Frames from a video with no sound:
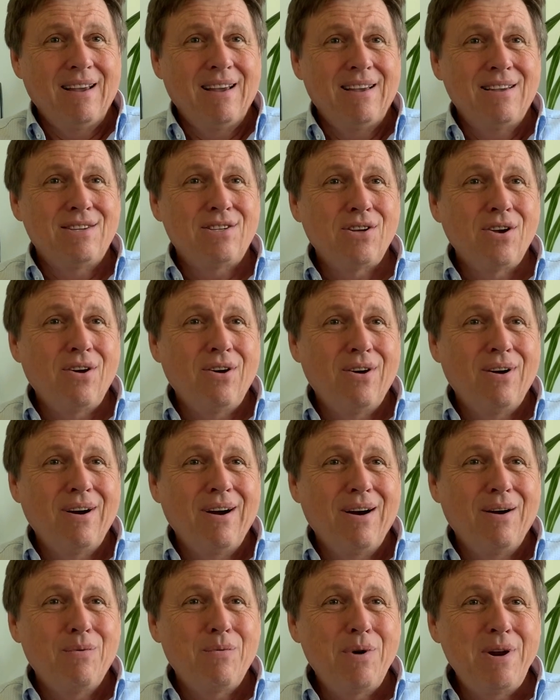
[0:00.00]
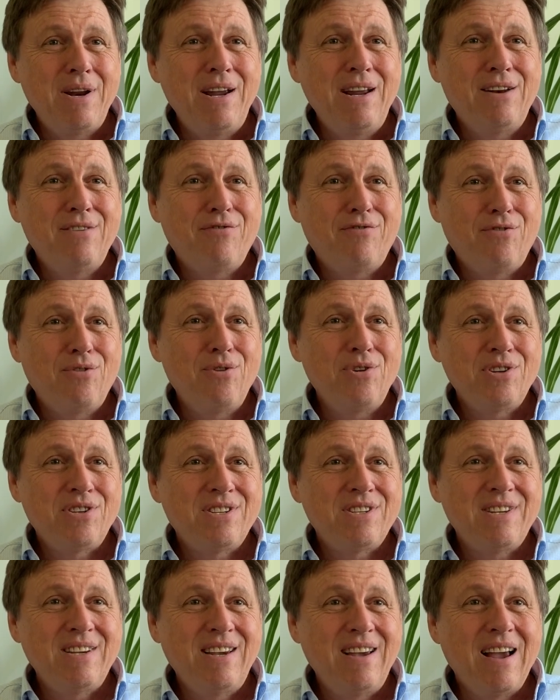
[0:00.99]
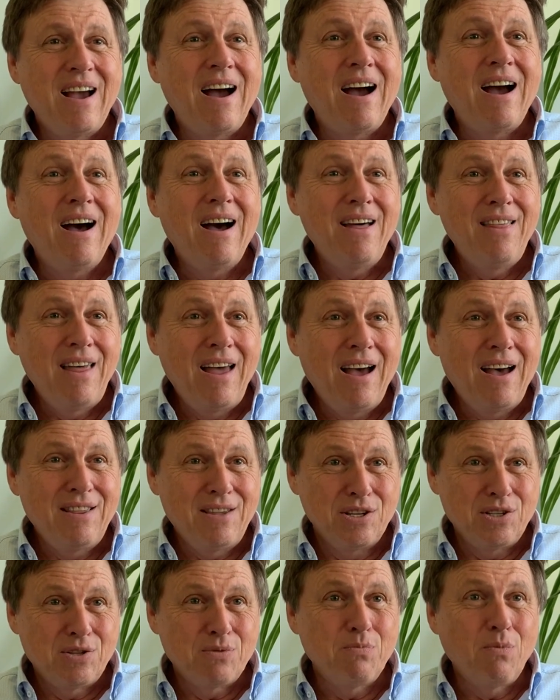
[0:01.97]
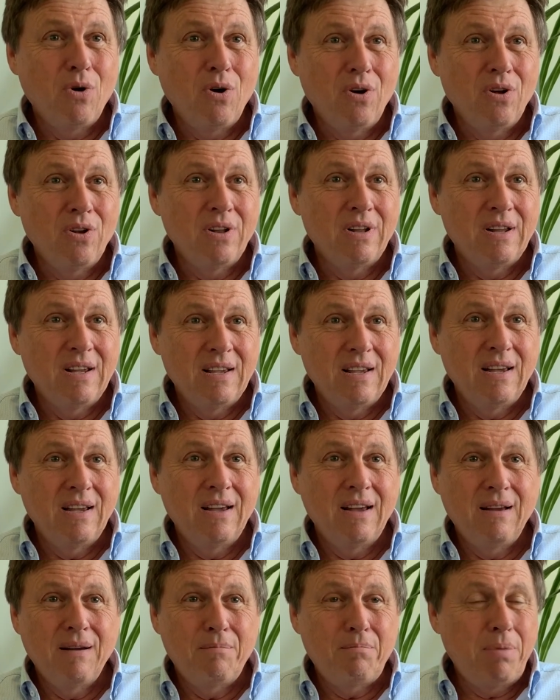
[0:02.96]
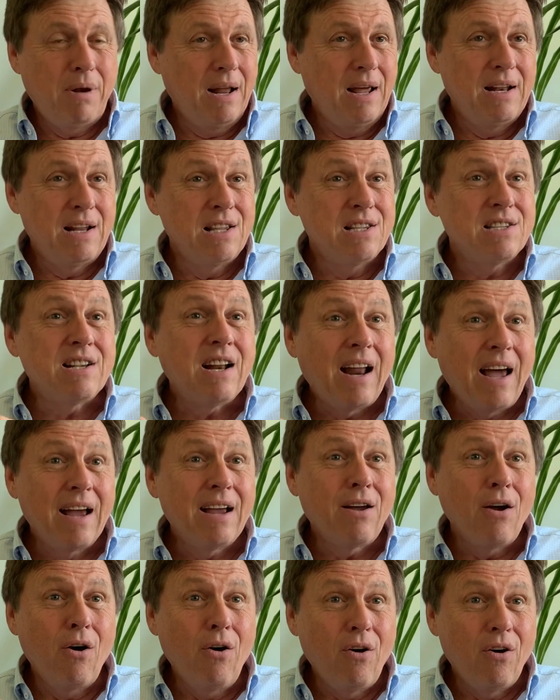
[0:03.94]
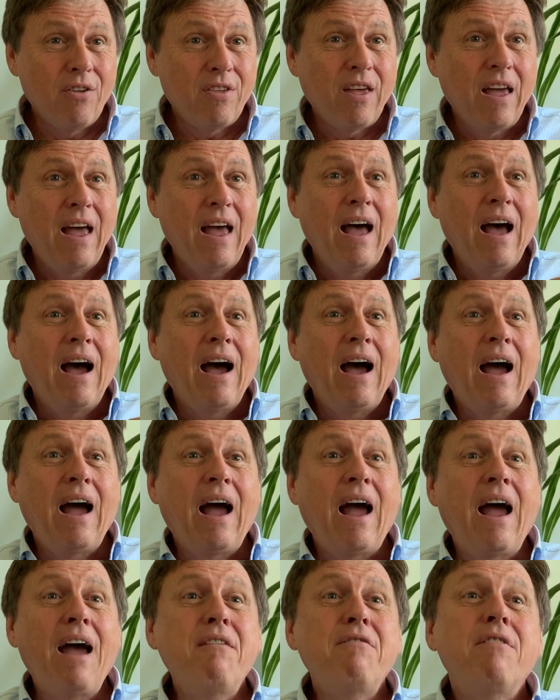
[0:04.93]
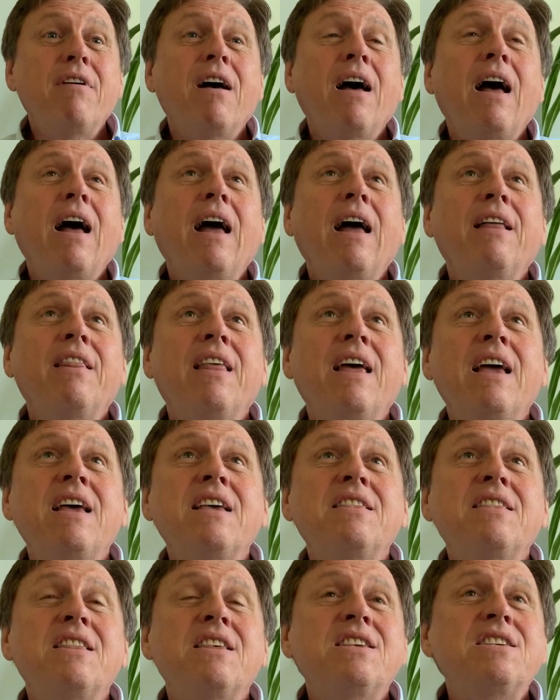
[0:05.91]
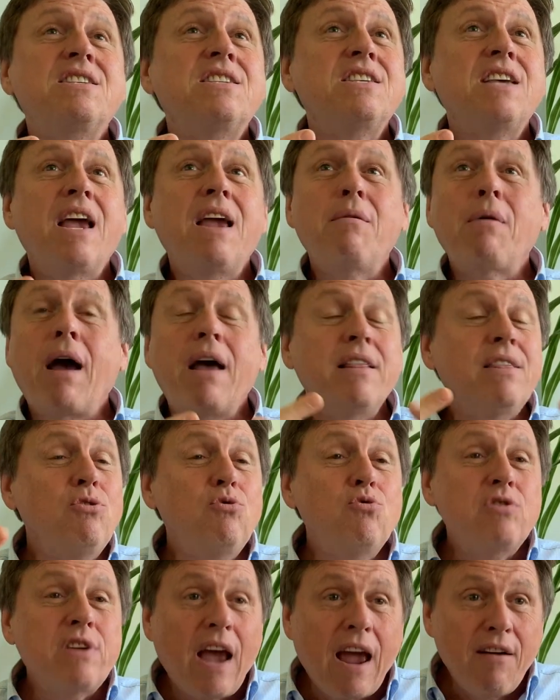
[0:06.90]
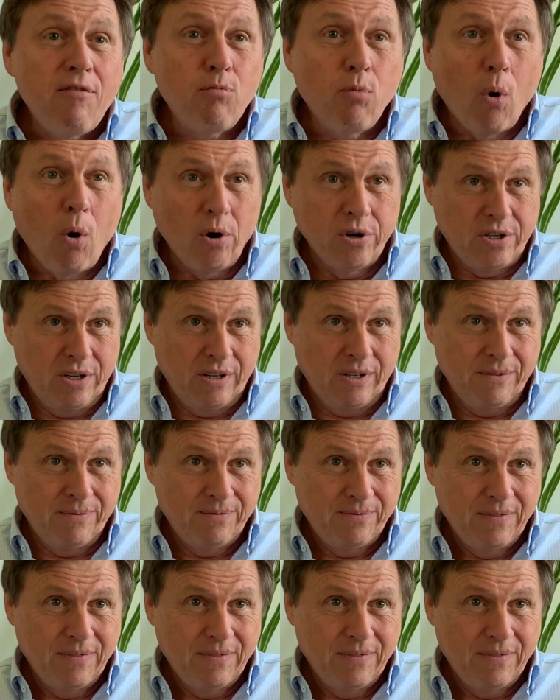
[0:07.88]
So we need to first see, are there other small planets like Earth? Have they the same, do they have water?